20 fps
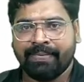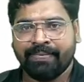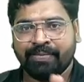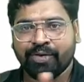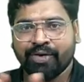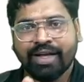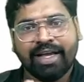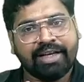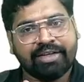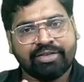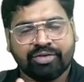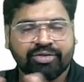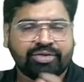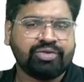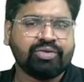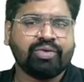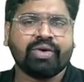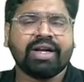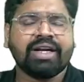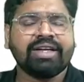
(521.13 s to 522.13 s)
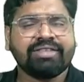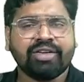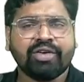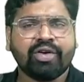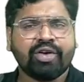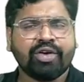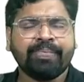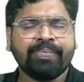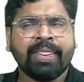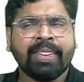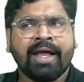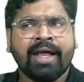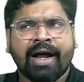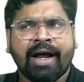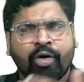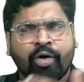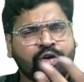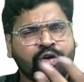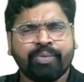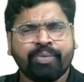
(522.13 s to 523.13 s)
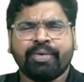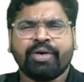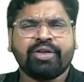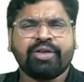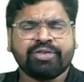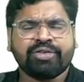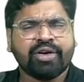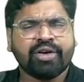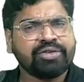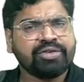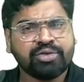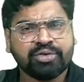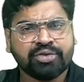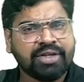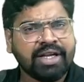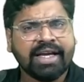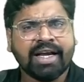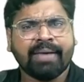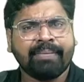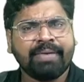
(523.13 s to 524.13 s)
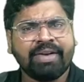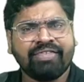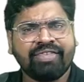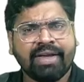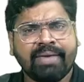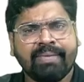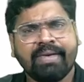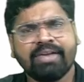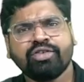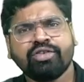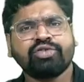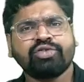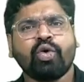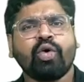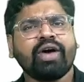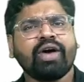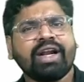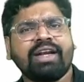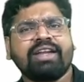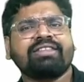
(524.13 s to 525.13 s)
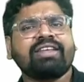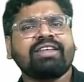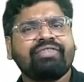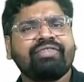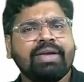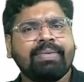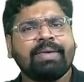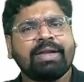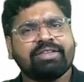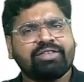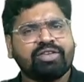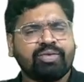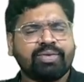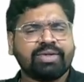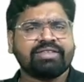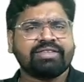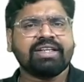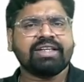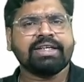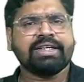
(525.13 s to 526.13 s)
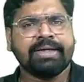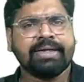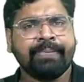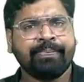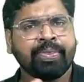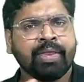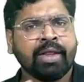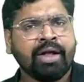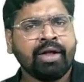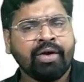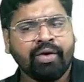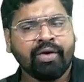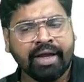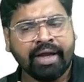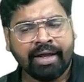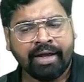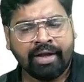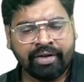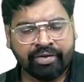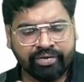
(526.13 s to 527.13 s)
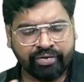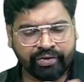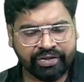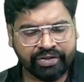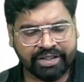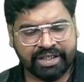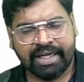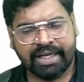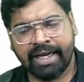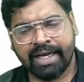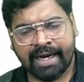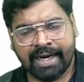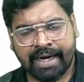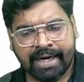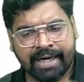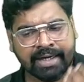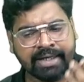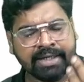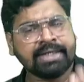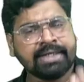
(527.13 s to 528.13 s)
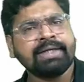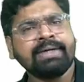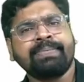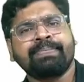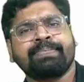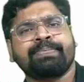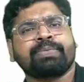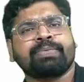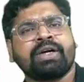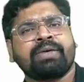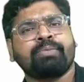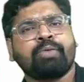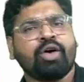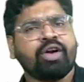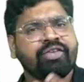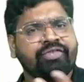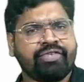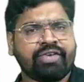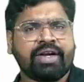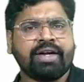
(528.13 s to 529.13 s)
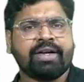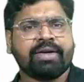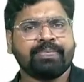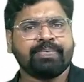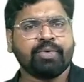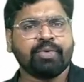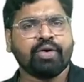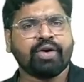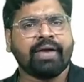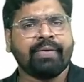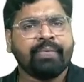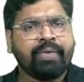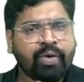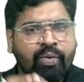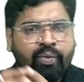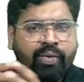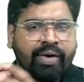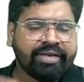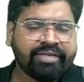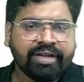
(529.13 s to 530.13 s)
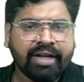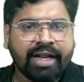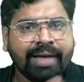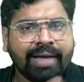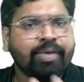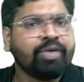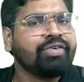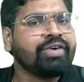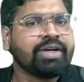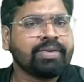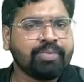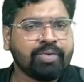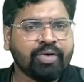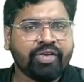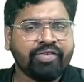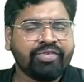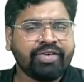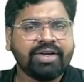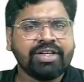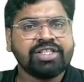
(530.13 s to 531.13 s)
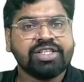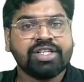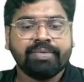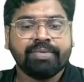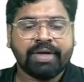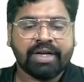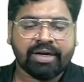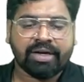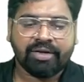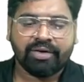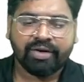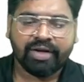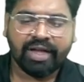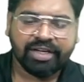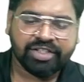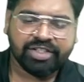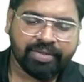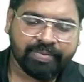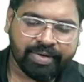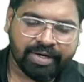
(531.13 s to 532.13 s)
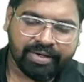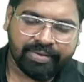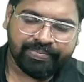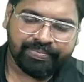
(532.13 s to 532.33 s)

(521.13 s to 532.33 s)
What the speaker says: Okay, so Sjogren syndrome, autoimmune disorders usually come in female. So Sjogren is a female, Sjogren is a girl. Okay, so she had a boyfriend. Okay, what's the name of her boyfriend? Shimmer. Okay, Shimmer.